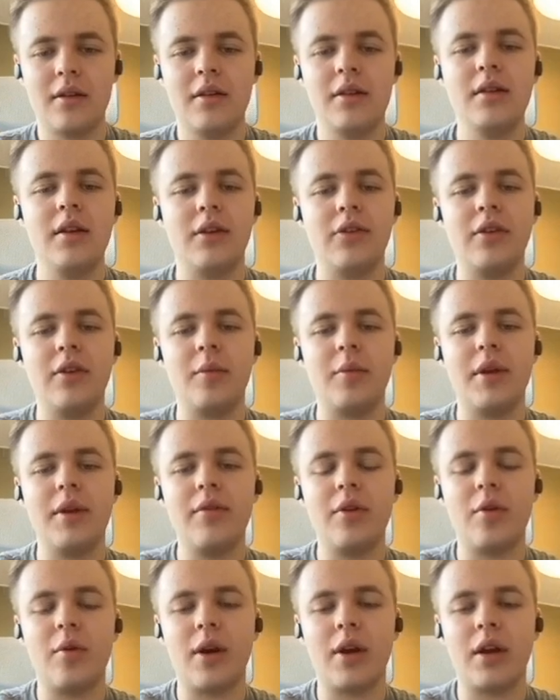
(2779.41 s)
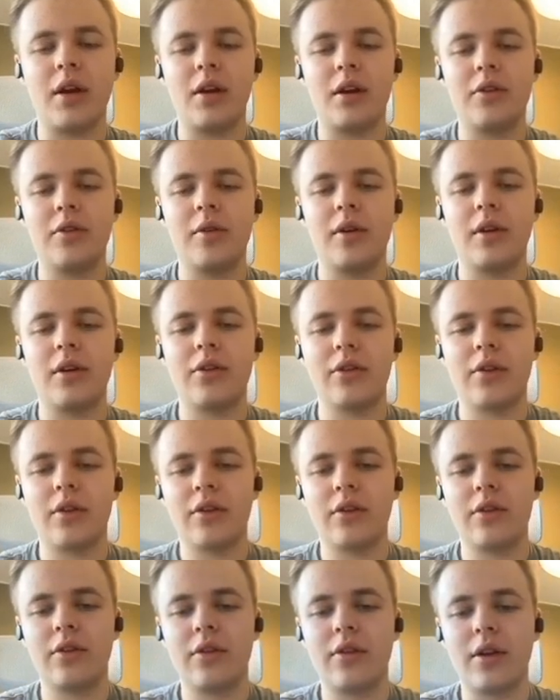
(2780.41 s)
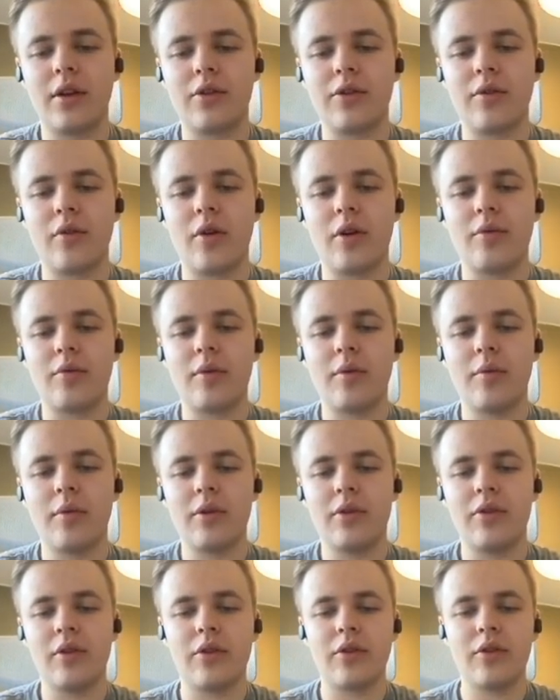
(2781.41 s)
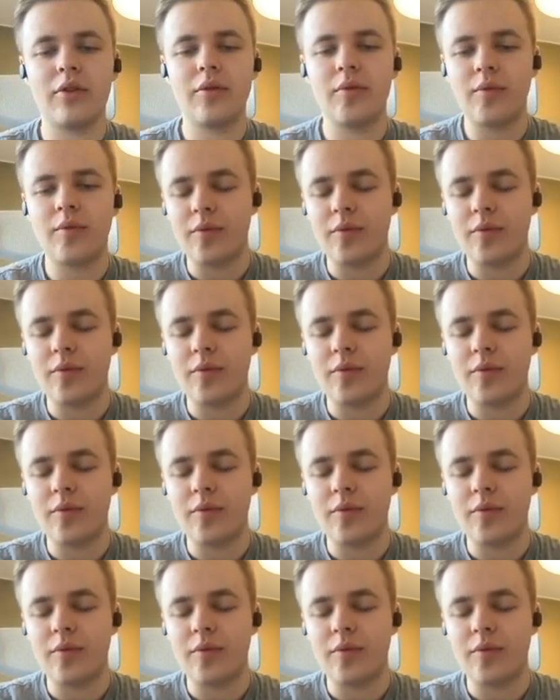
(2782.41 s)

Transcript: Yeah, see, we never quite got to 86,400, it just